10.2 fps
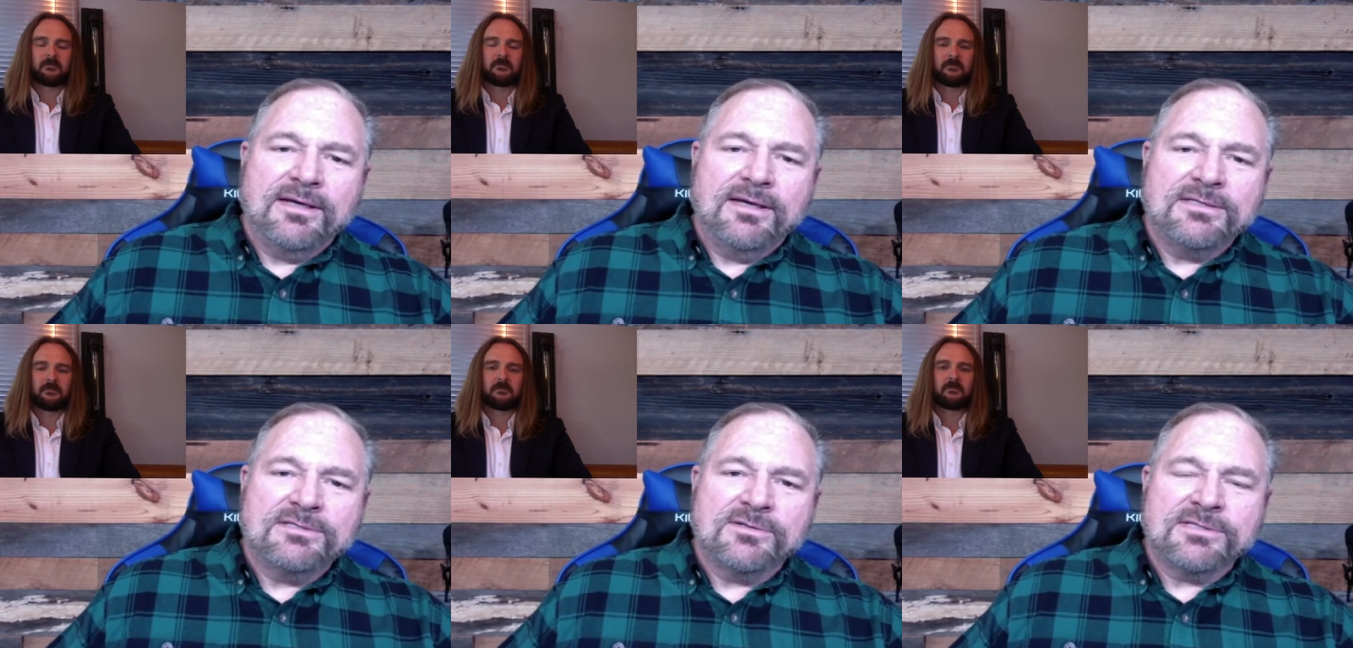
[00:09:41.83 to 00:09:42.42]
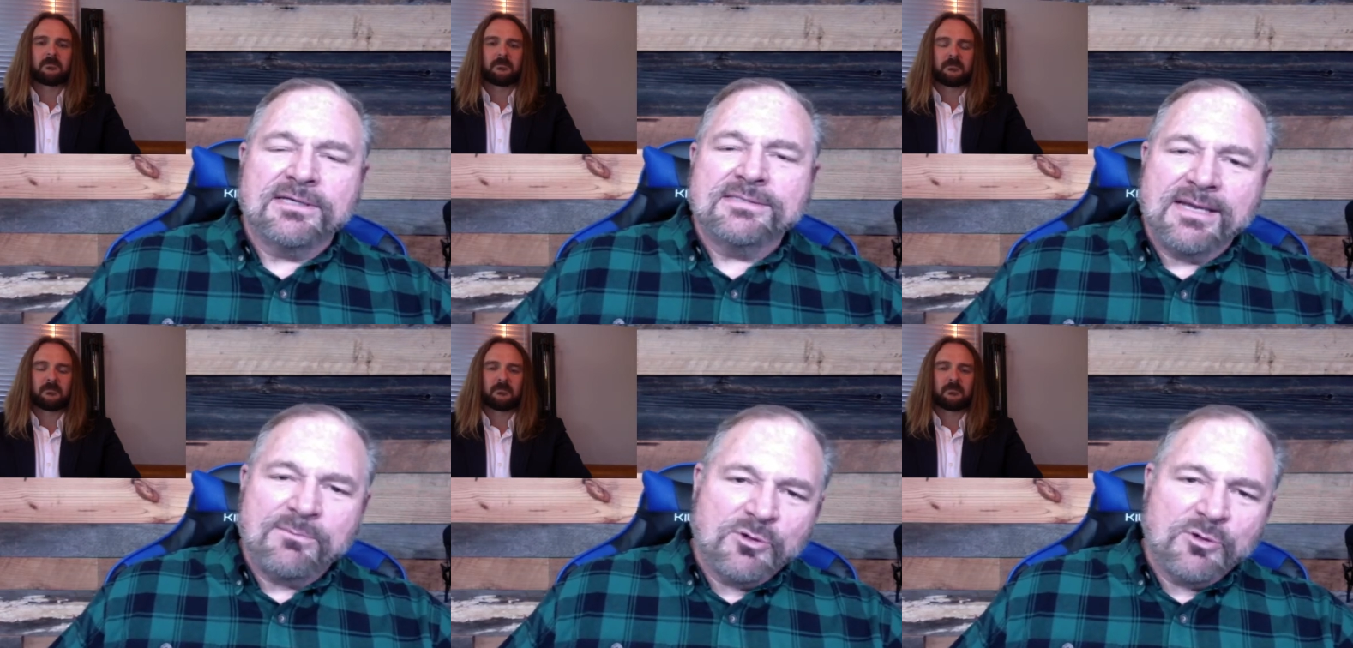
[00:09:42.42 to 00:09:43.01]
Speaker 1: And so it's going to
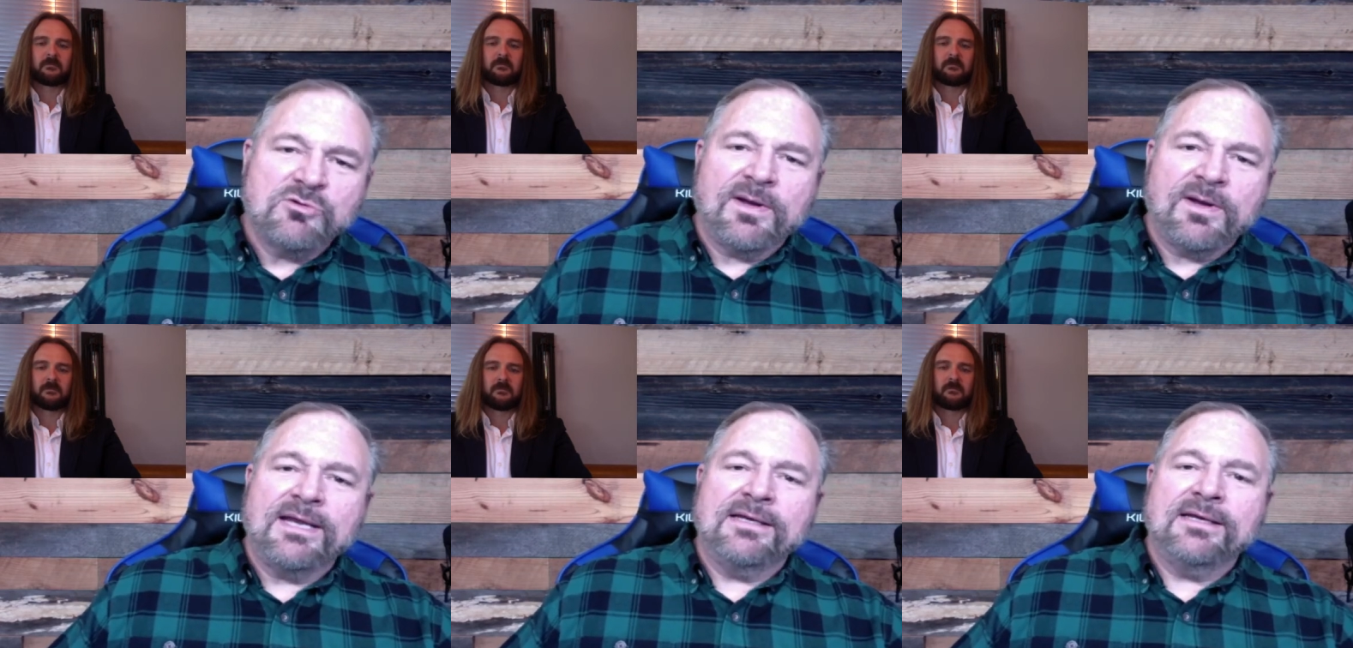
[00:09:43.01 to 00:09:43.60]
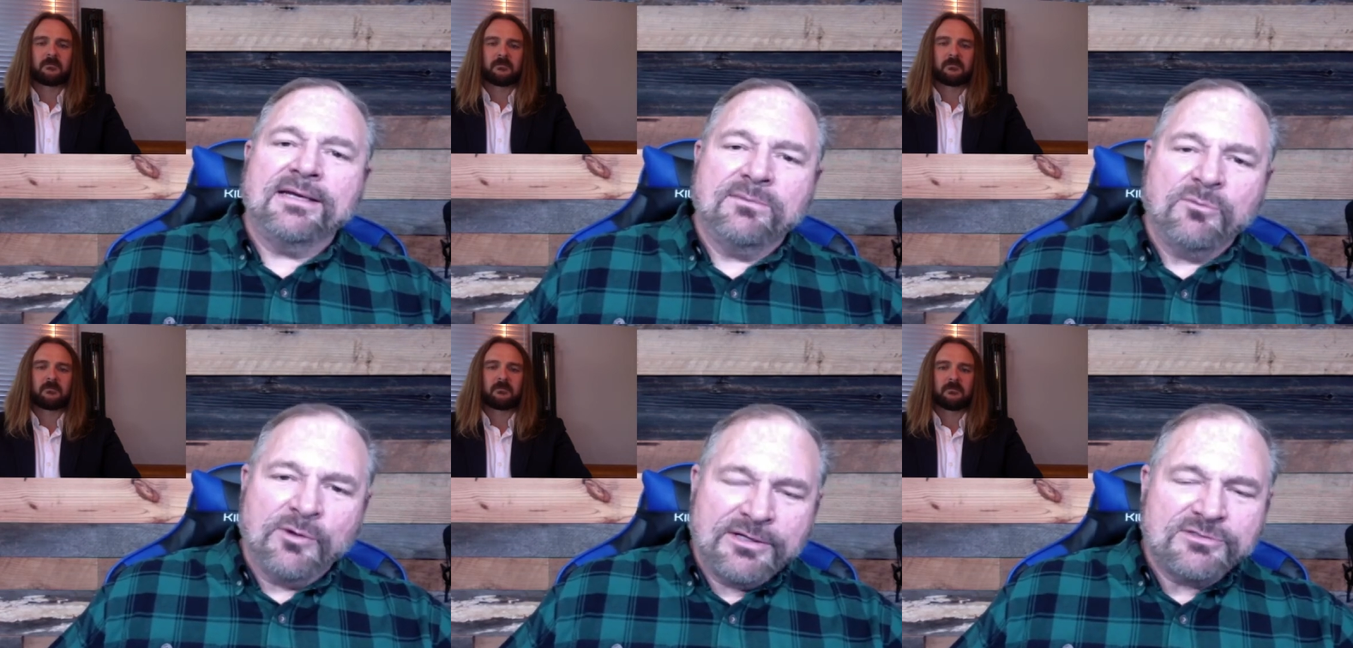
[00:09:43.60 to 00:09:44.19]
take more training and
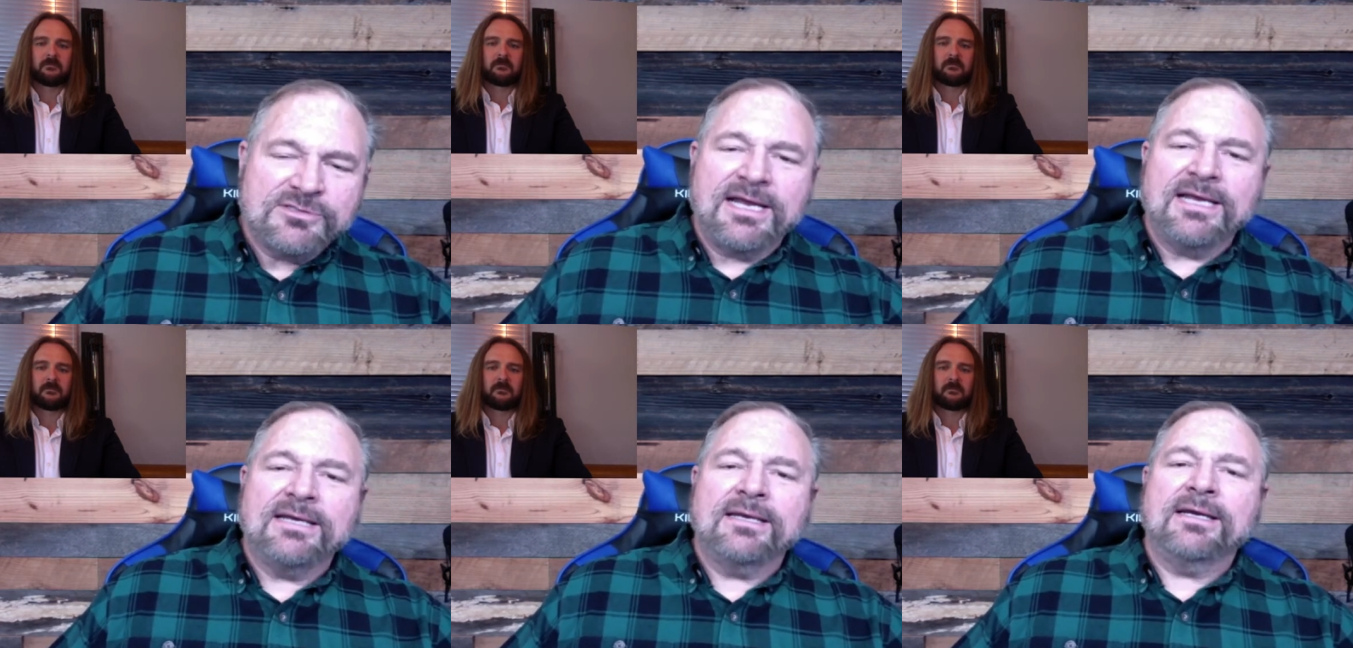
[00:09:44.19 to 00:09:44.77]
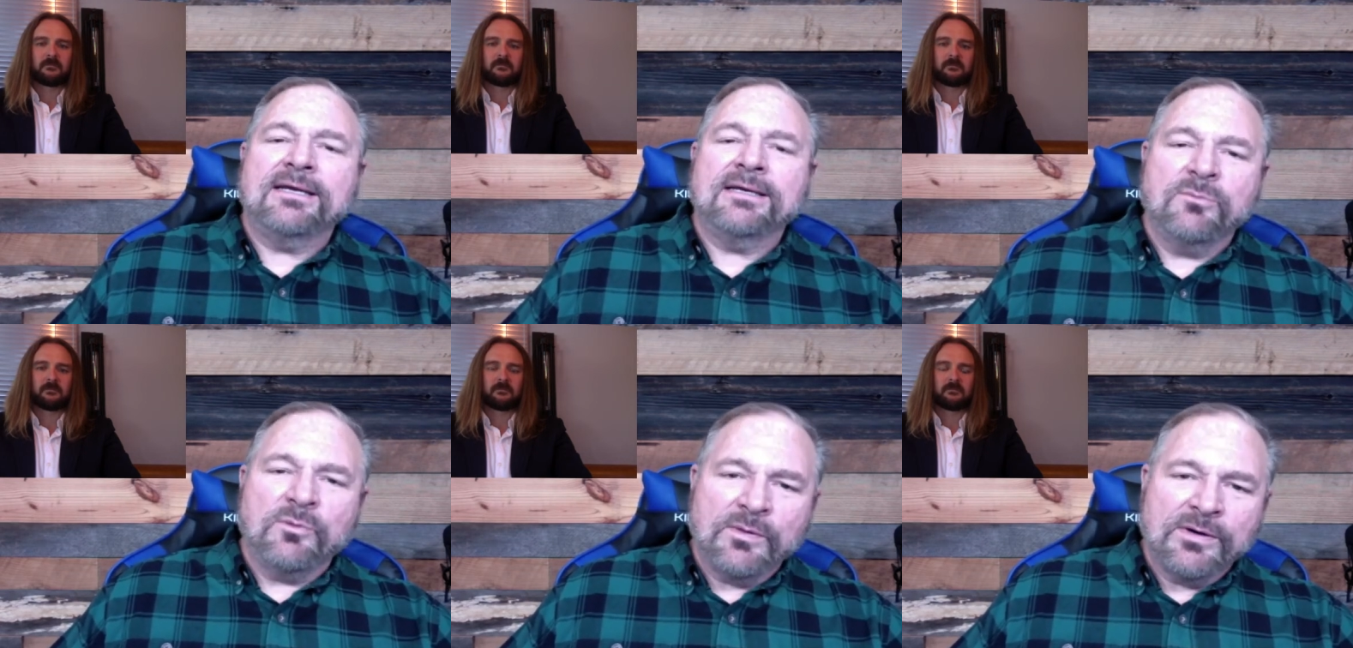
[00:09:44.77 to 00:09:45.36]
more understanding and
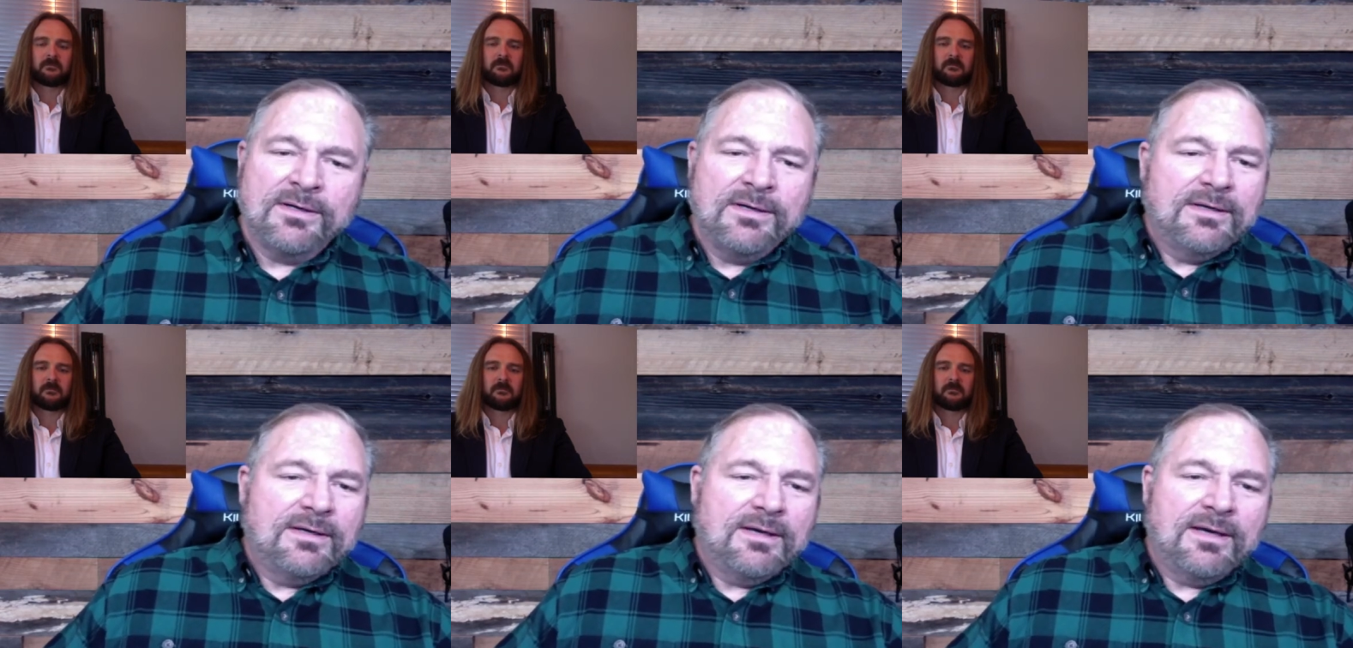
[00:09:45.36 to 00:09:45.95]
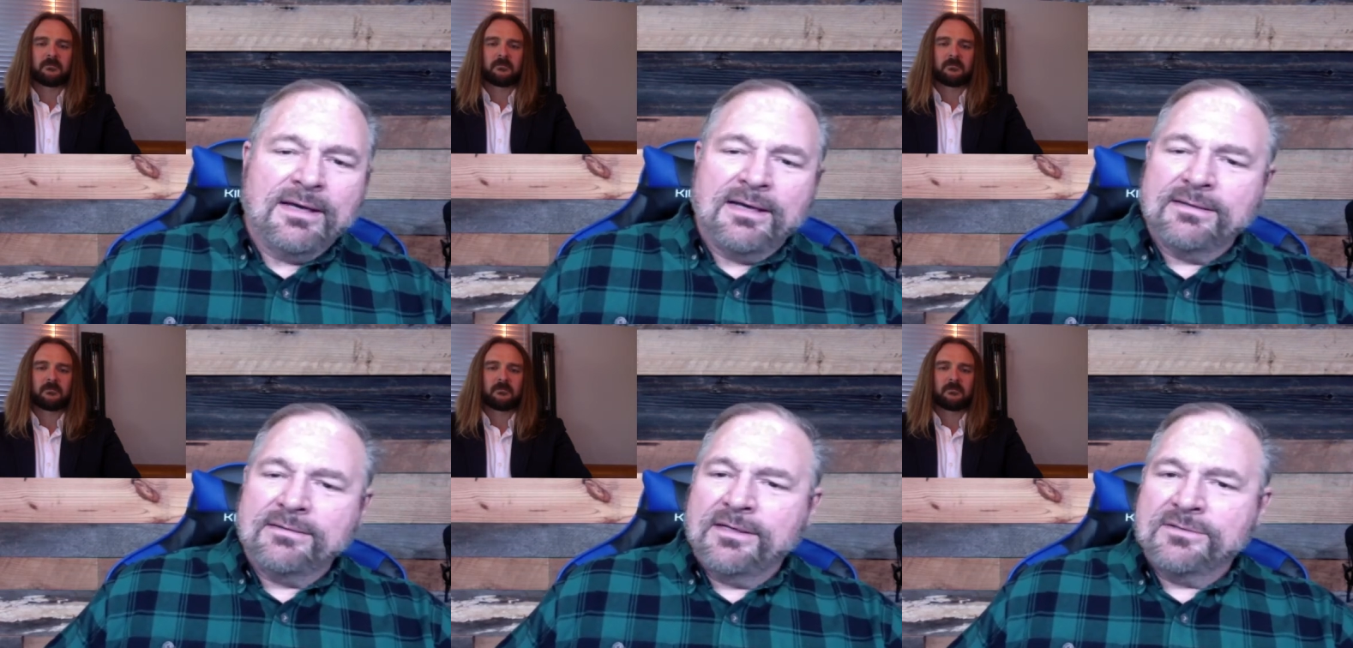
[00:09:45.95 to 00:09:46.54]
more
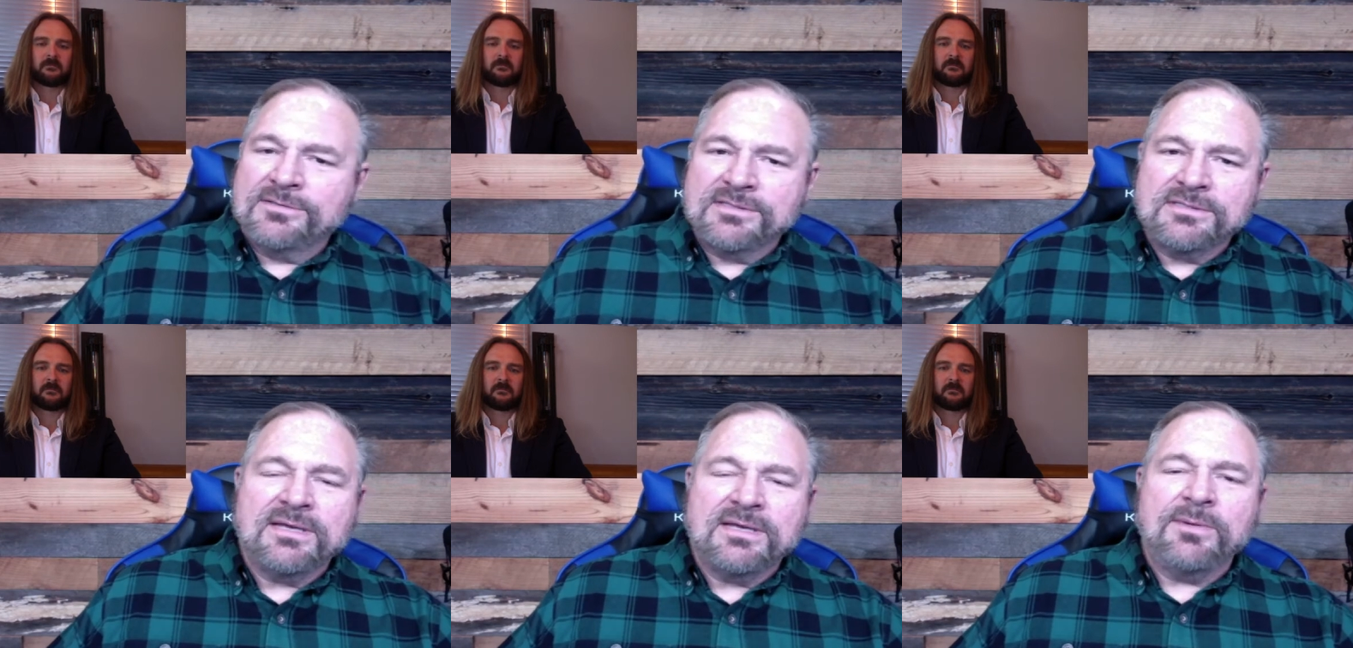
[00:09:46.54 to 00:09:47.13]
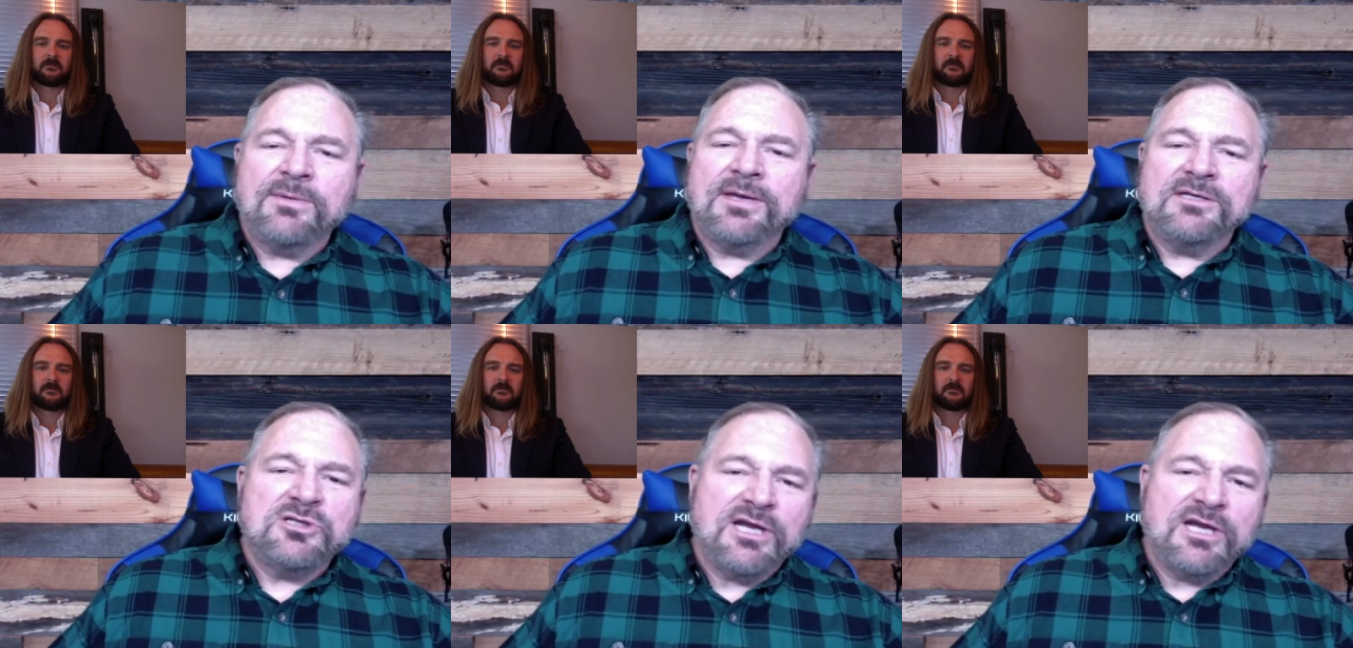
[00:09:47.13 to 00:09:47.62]
uh, you know, systemic based